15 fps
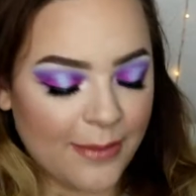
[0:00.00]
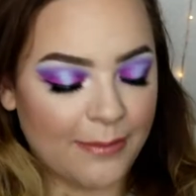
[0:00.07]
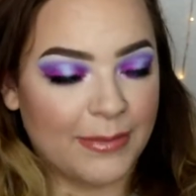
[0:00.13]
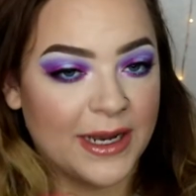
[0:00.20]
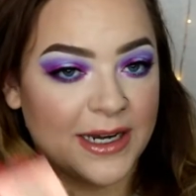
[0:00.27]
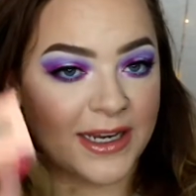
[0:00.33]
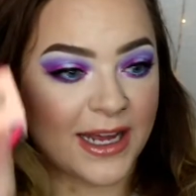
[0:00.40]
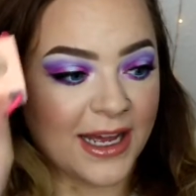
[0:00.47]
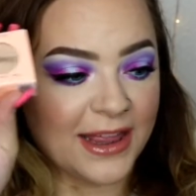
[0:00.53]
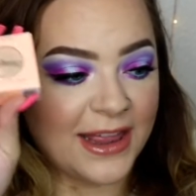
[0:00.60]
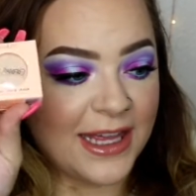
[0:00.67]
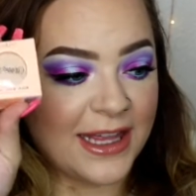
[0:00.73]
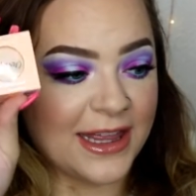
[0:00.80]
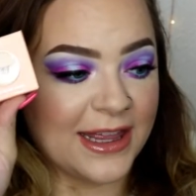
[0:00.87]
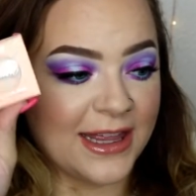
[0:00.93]
but I
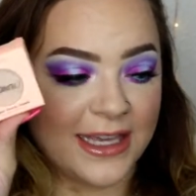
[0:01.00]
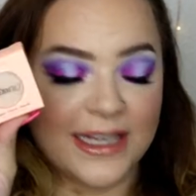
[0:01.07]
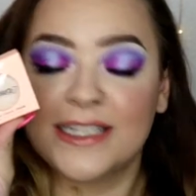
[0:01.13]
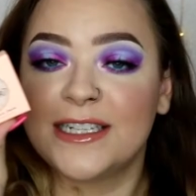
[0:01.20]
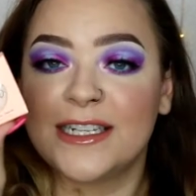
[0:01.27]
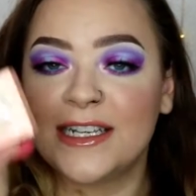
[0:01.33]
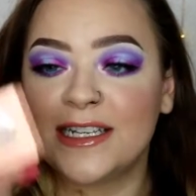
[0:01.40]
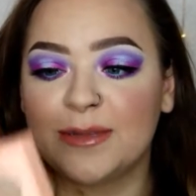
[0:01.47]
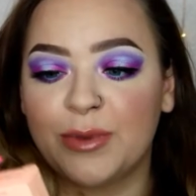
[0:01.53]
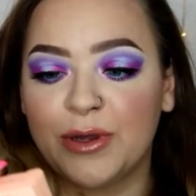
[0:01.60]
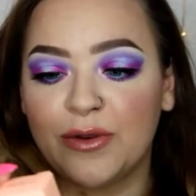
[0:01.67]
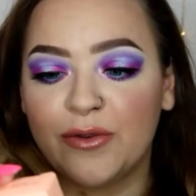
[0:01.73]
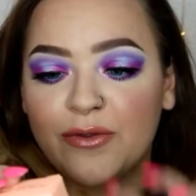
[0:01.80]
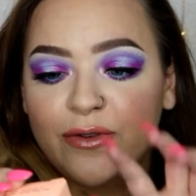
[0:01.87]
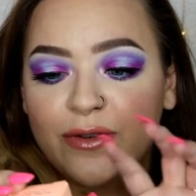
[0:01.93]
think this is
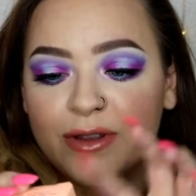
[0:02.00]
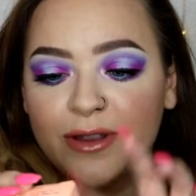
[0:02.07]
beautiful.